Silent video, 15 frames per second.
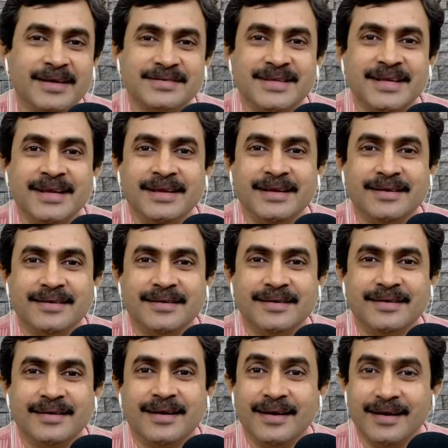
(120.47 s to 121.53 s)
as the
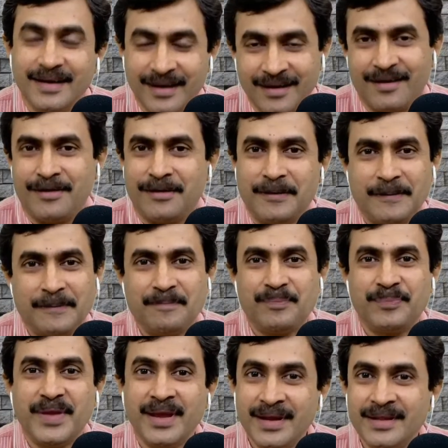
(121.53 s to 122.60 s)
error
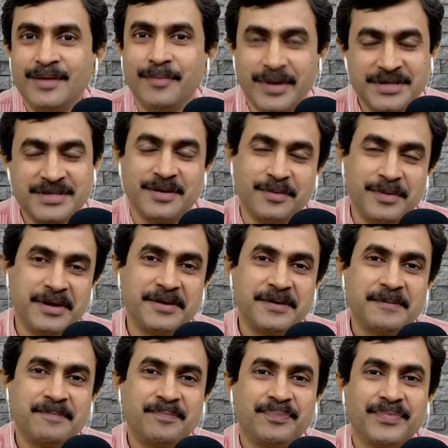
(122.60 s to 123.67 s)
in the measurement.
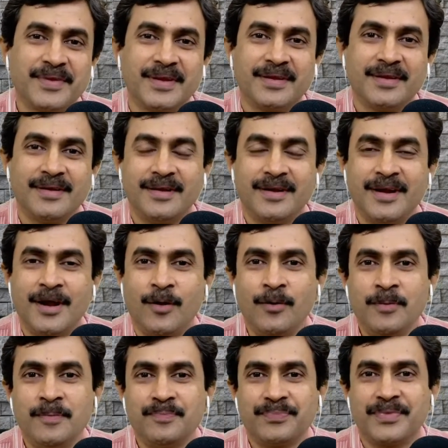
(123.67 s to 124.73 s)

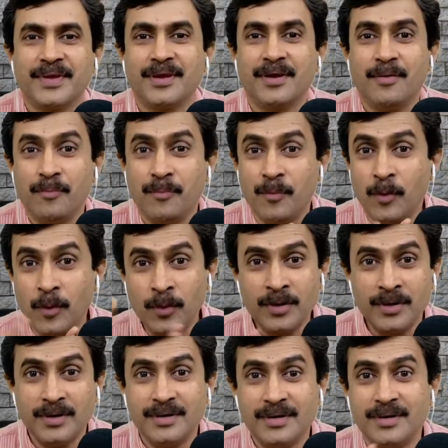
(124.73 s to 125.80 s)
Now,
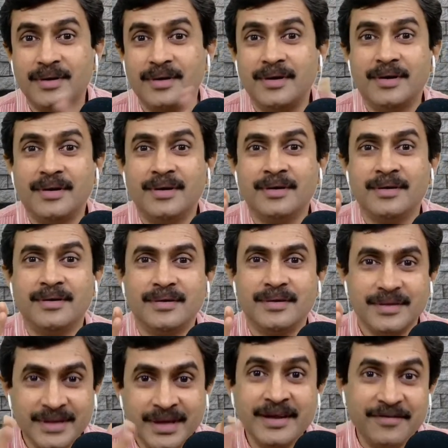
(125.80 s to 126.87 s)
more
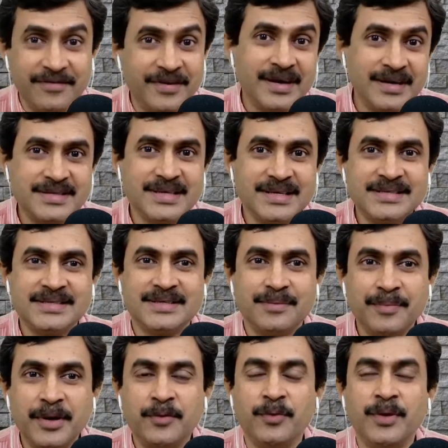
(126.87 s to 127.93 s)
the difference is
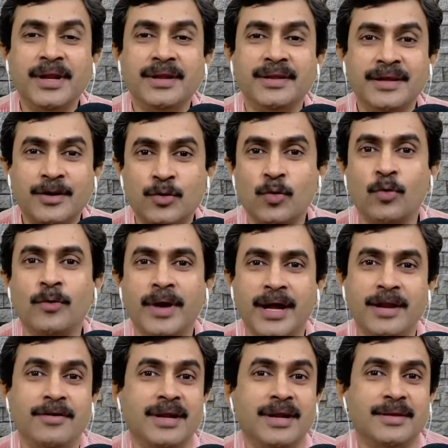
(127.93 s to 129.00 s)
between the true
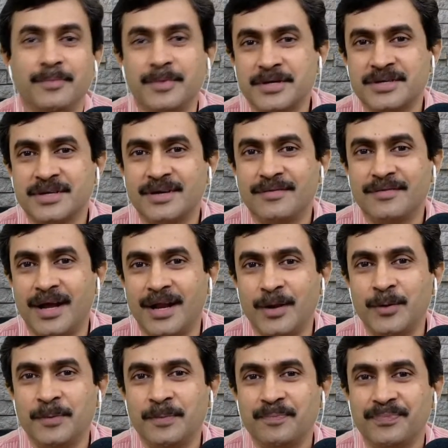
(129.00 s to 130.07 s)
value and the measured
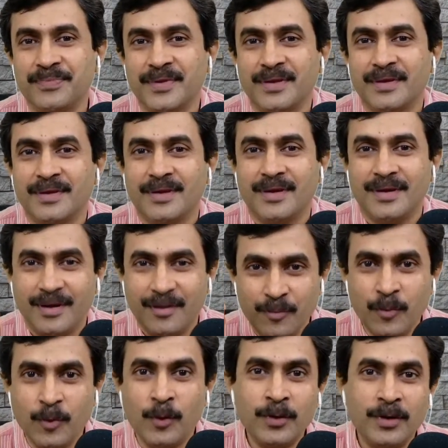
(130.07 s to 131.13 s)
value,
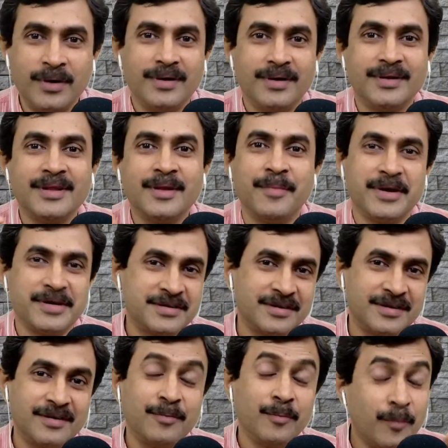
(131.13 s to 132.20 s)
more
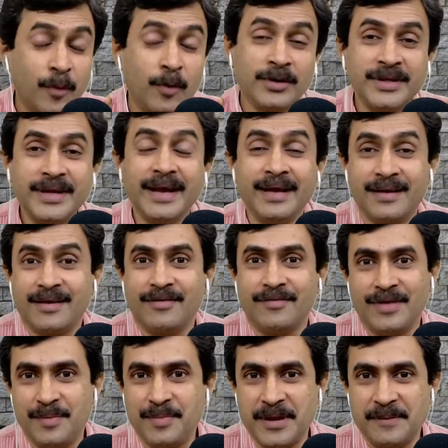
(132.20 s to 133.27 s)
the
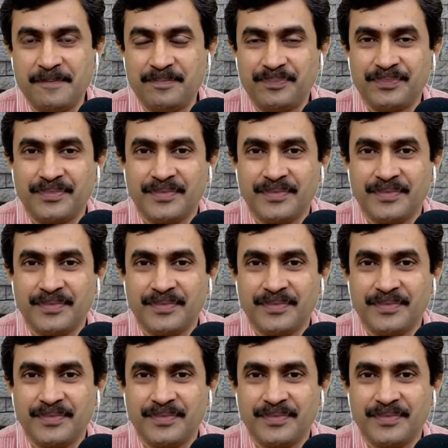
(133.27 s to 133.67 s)
error will be.